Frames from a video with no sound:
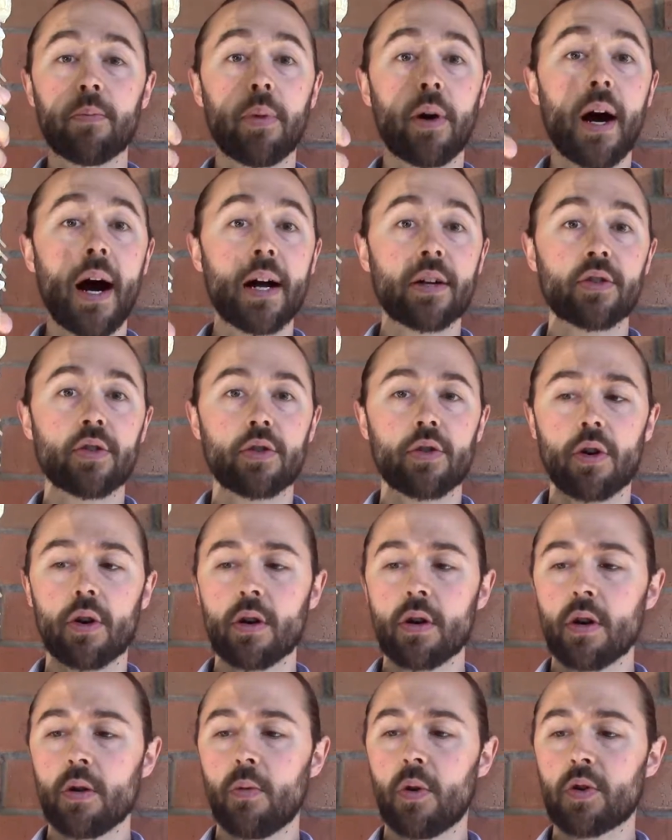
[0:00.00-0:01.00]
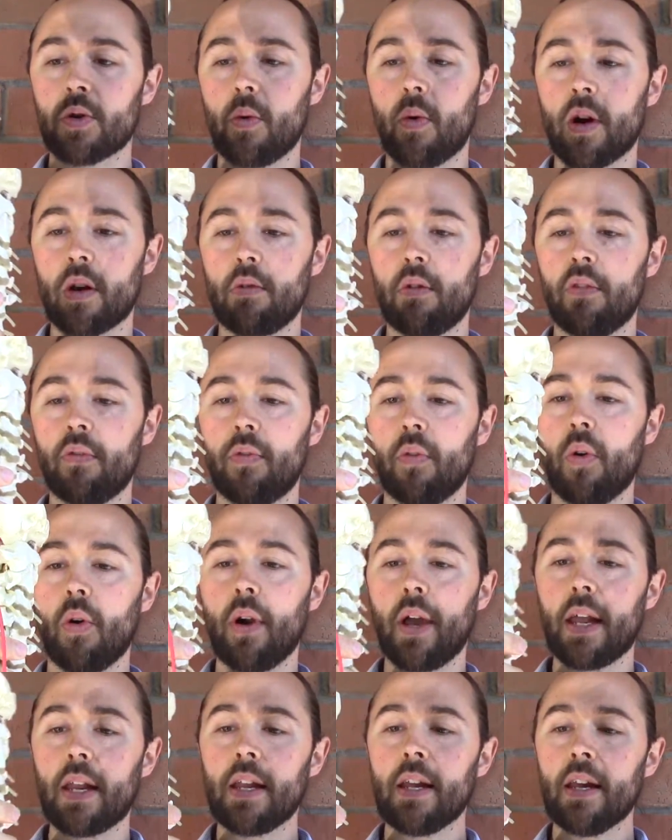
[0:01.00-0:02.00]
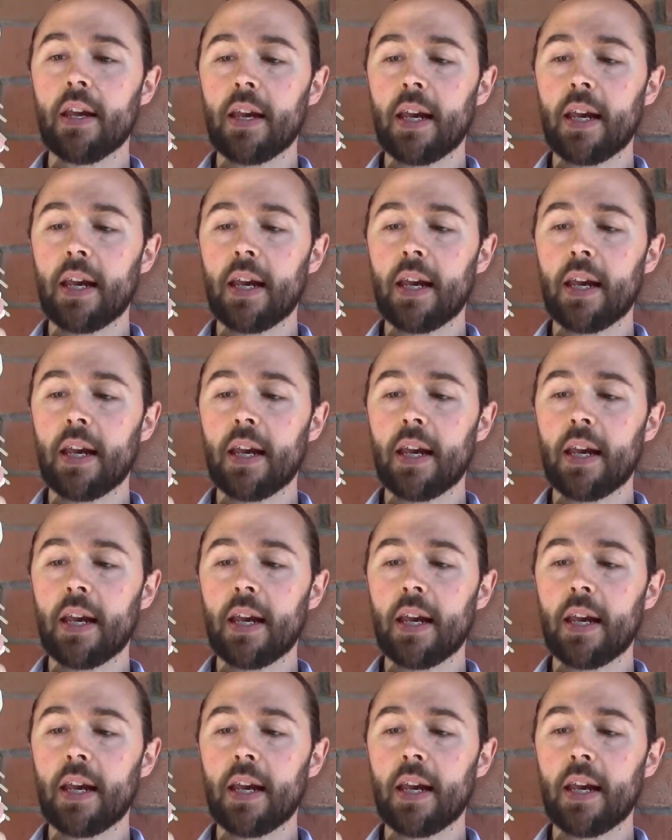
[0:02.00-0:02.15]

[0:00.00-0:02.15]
posture, which you want to avoid,